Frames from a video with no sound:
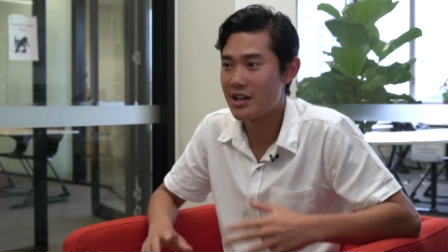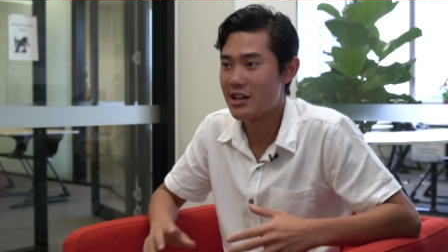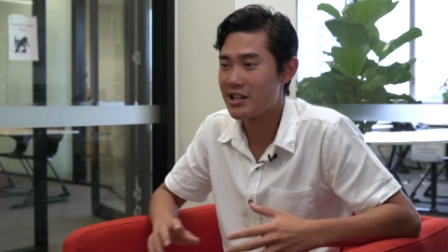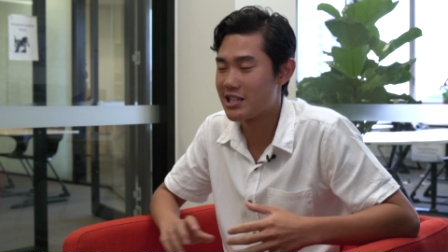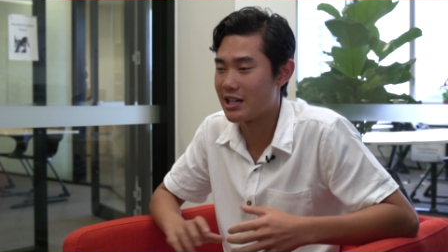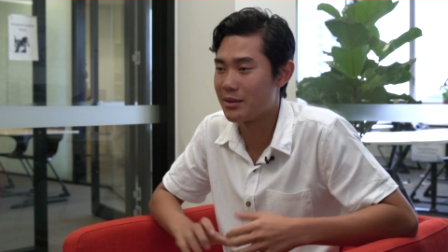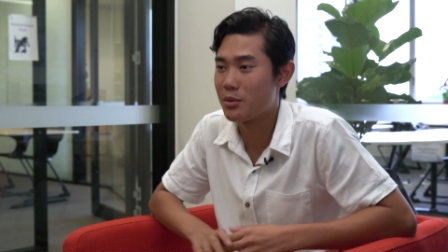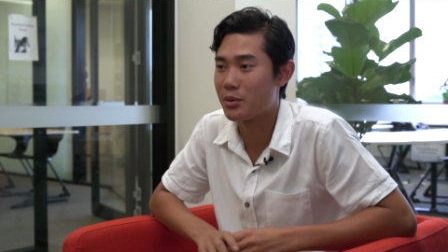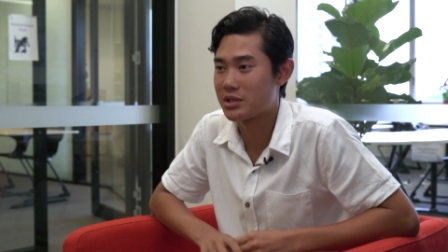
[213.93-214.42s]

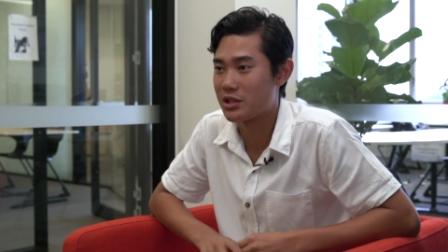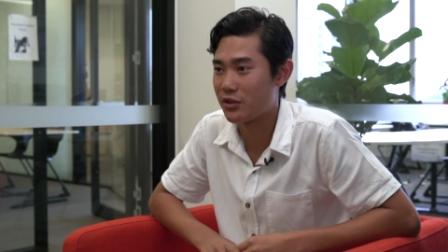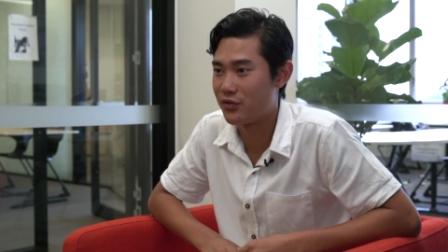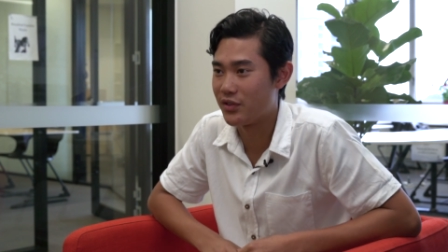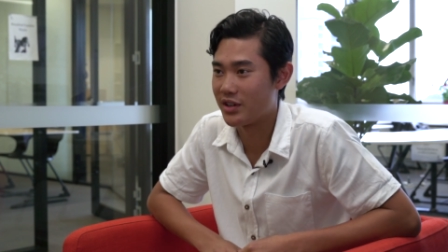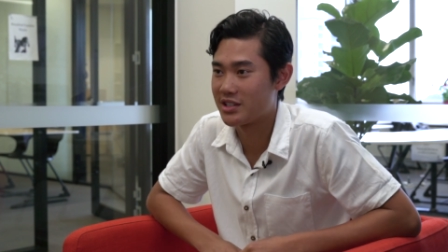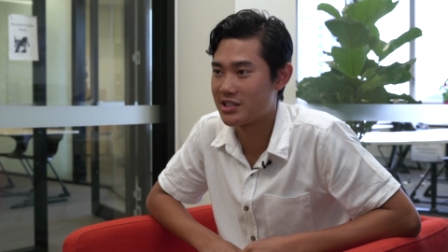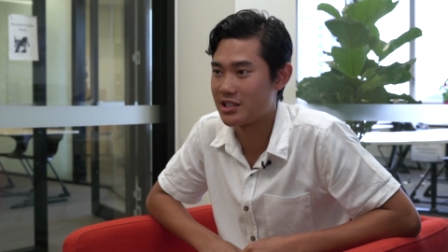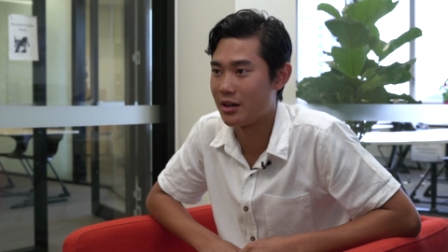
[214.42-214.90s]
tell me what to
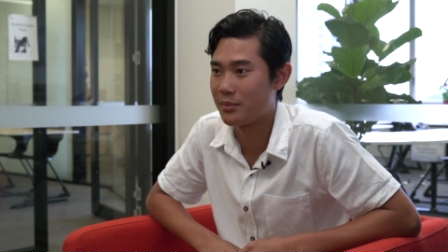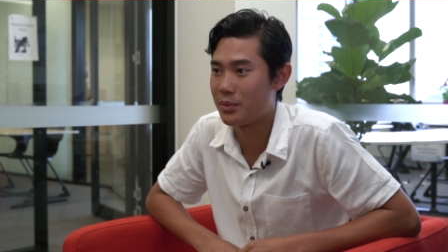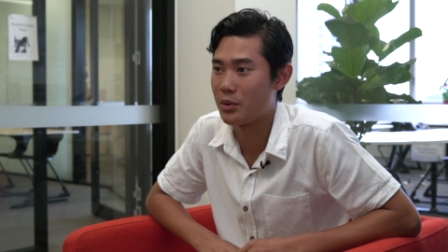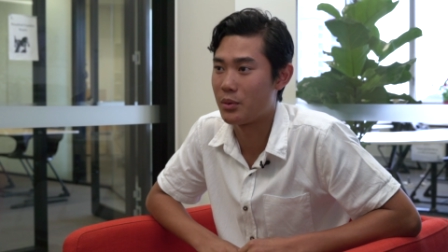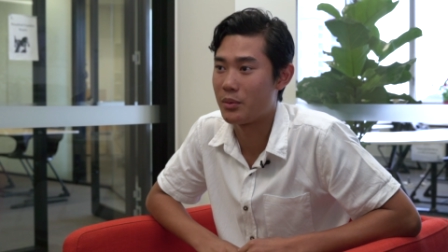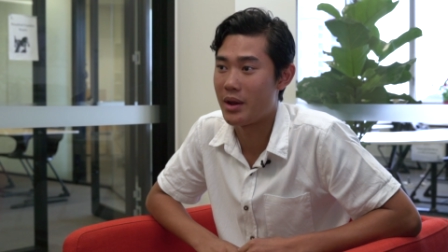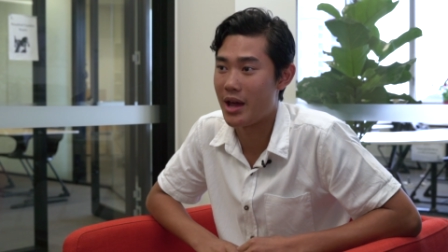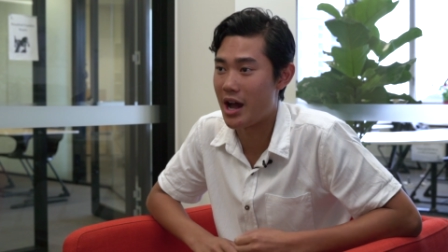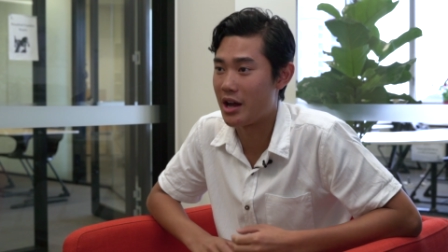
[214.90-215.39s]
fix up
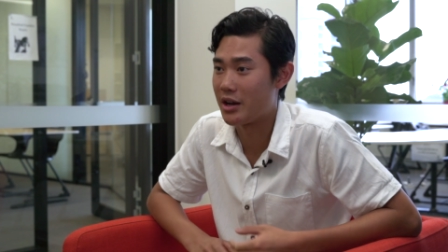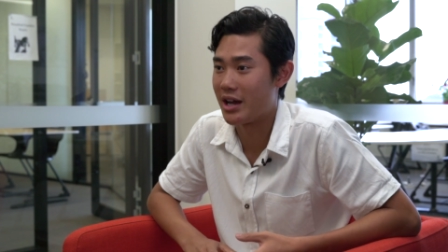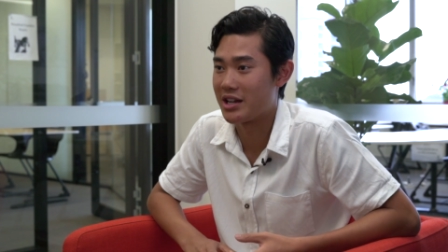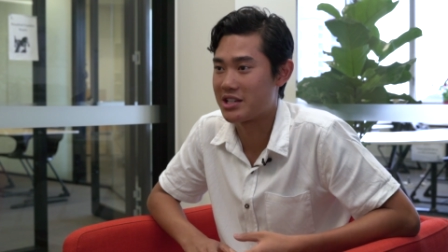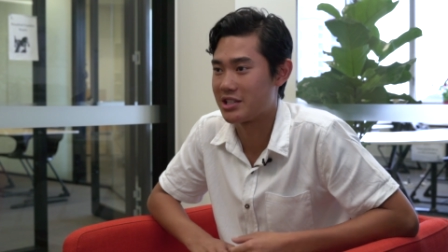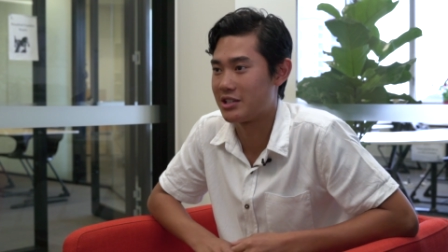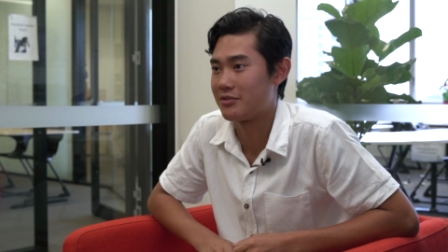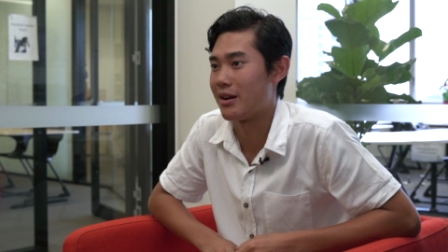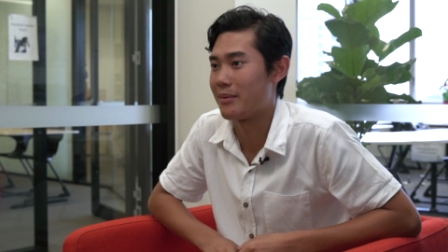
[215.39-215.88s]
and how to
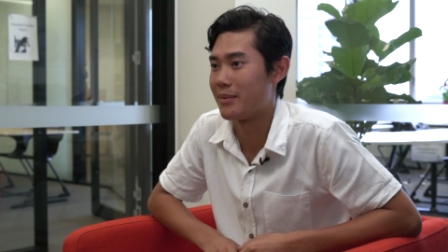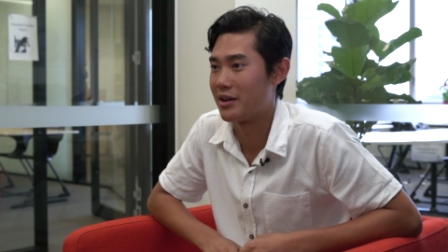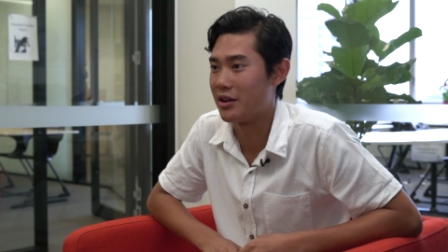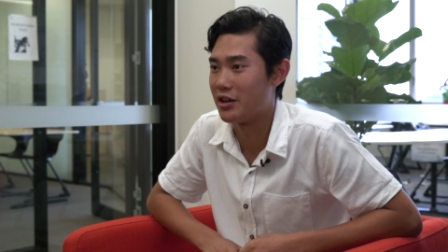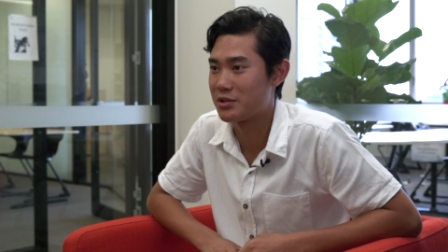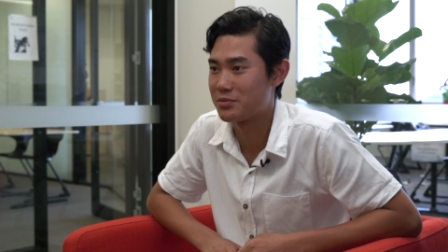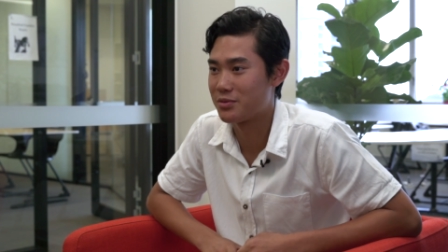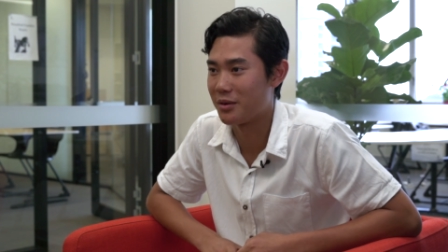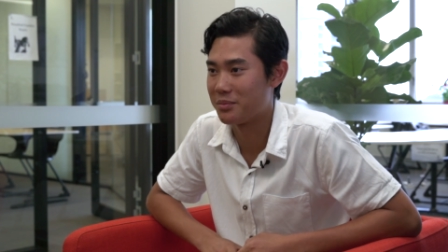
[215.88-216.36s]
actually write my
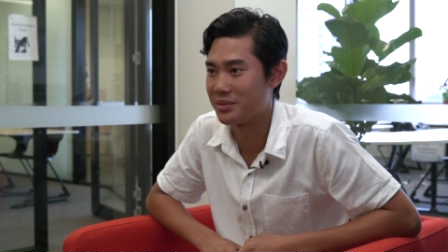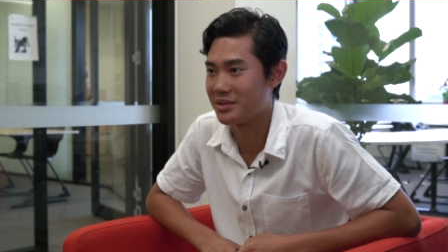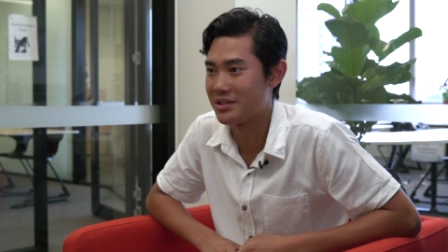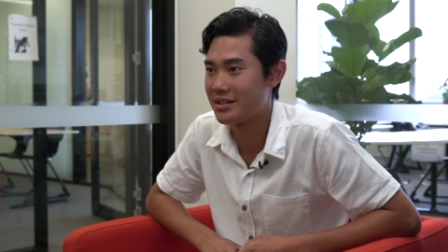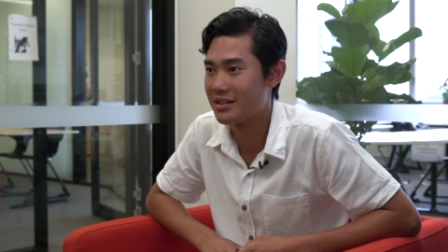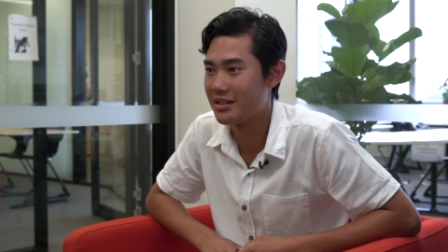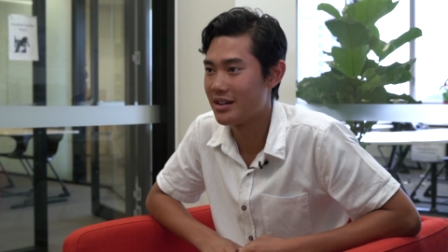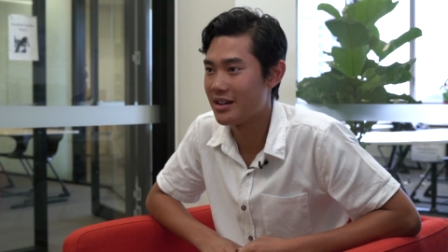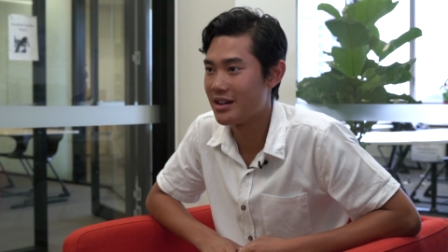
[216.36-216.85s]
notes properly.
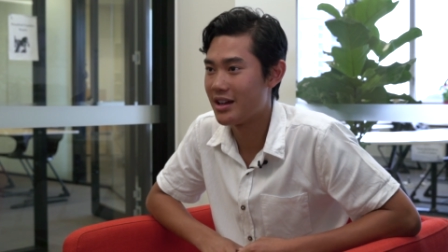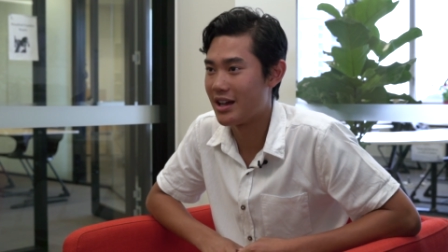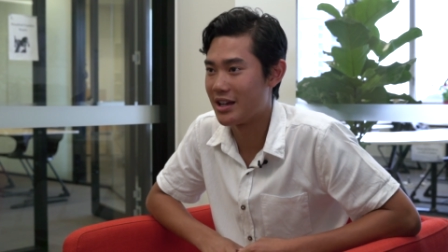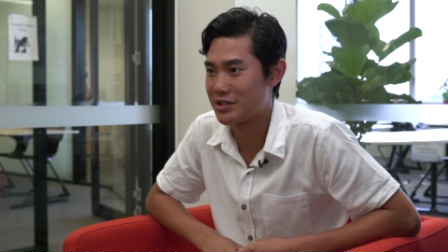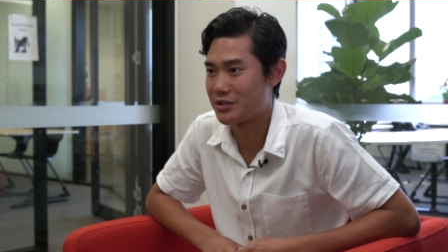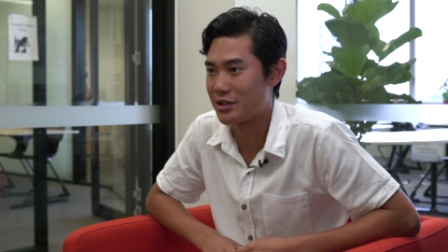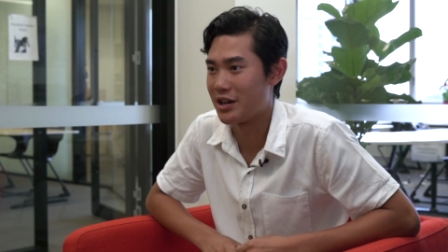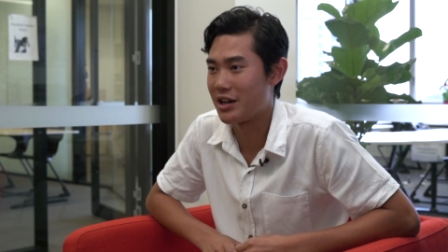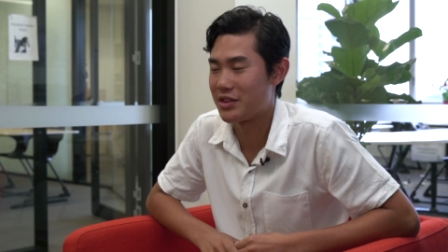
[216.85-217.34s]
And
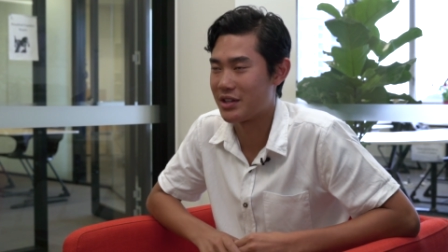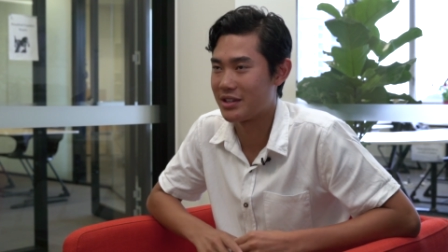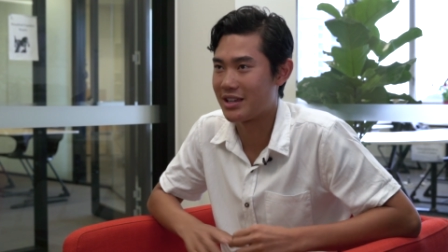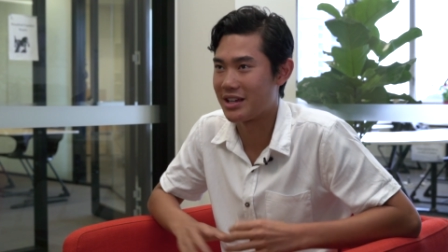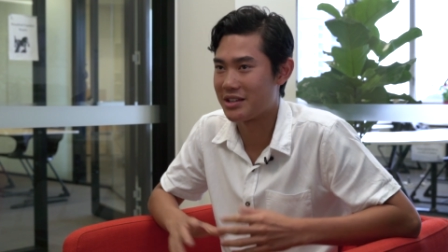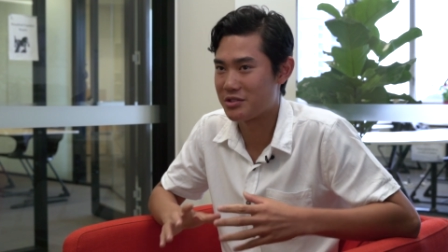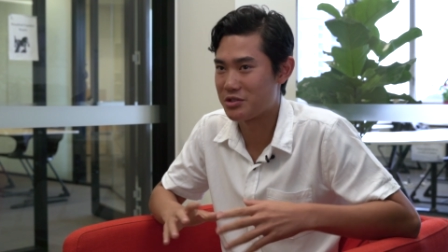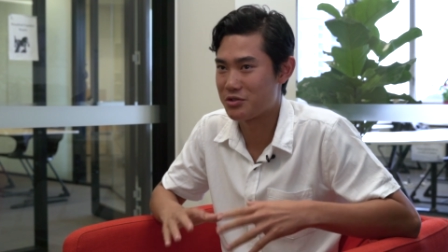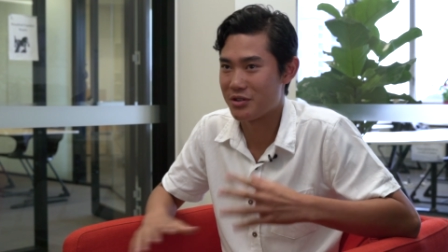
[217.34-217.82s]
so I think
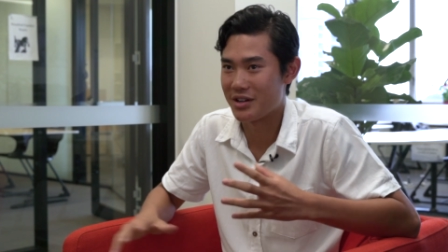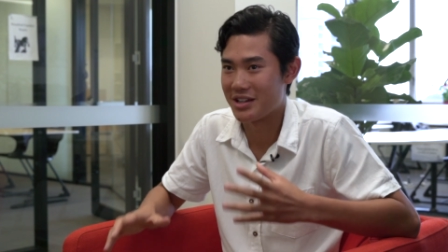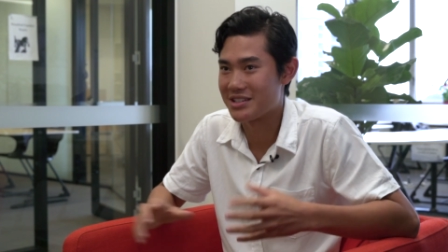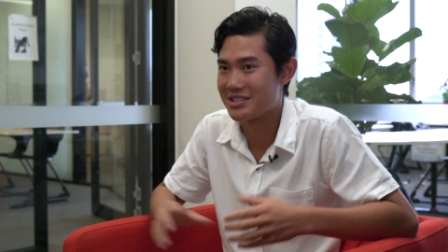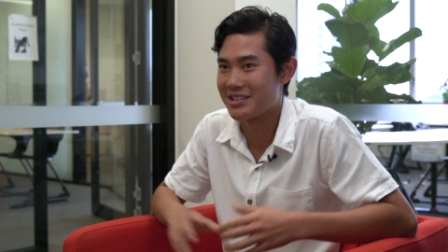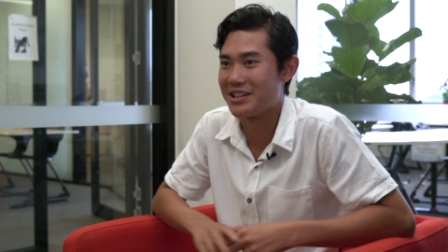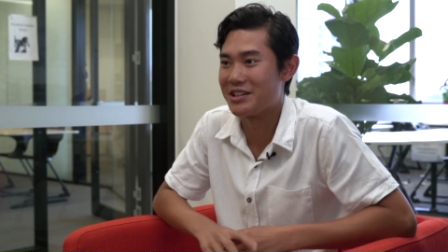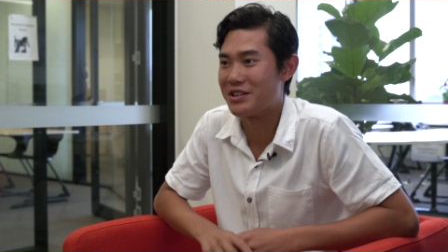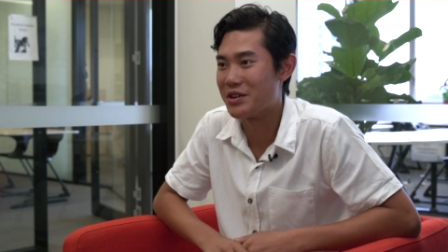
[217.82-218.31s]
that
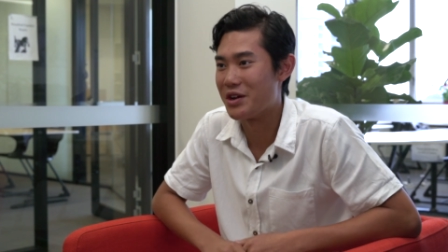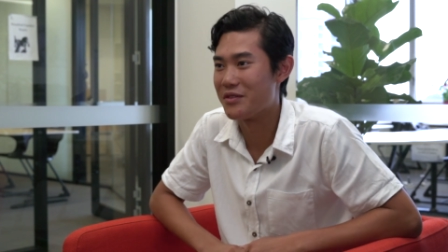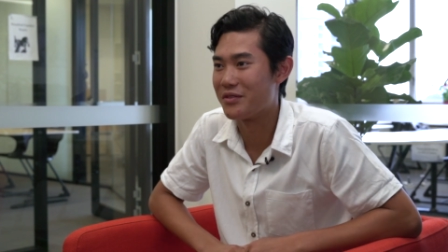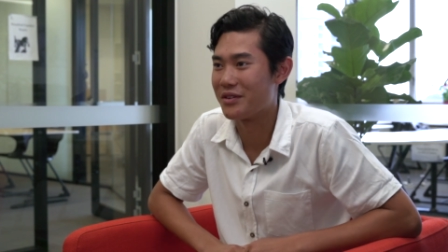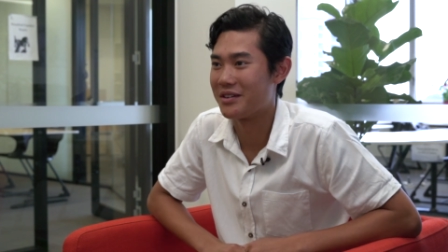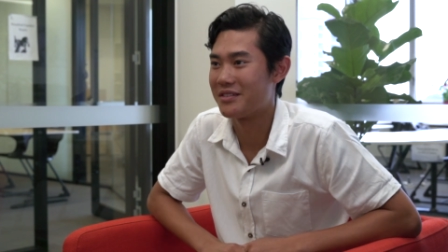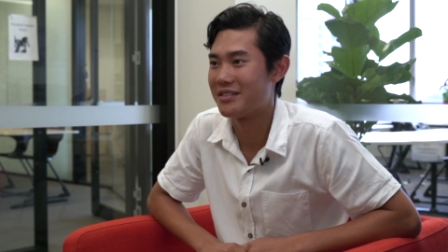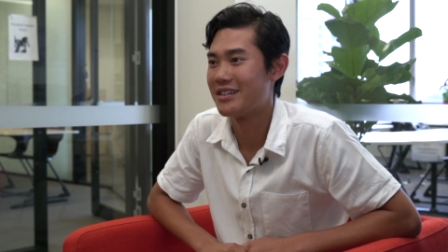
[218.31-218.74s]
translated over.